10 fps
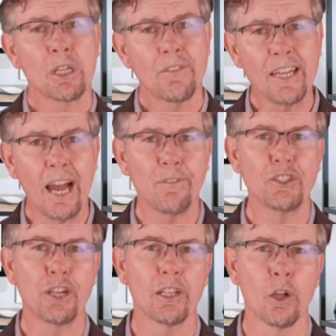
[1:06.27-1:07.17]
The
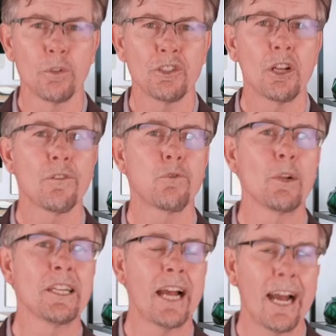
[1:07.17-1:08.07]
FHA loan is
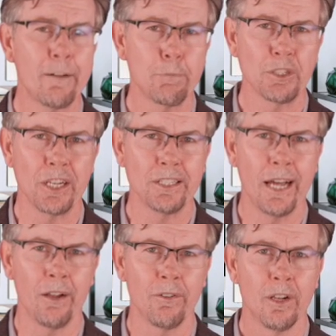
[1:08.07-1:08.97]
3.5% down.